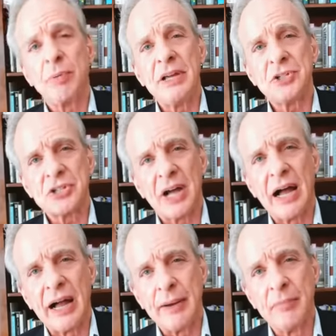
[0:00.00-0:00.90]

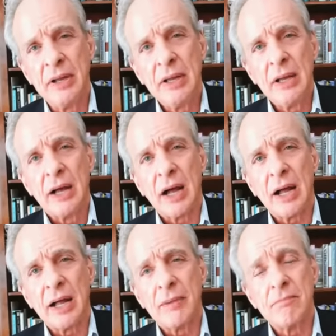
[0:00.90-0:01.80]
peacetime,
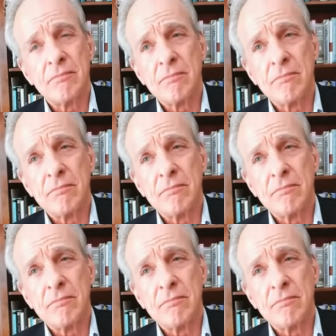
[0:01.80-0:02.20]
um,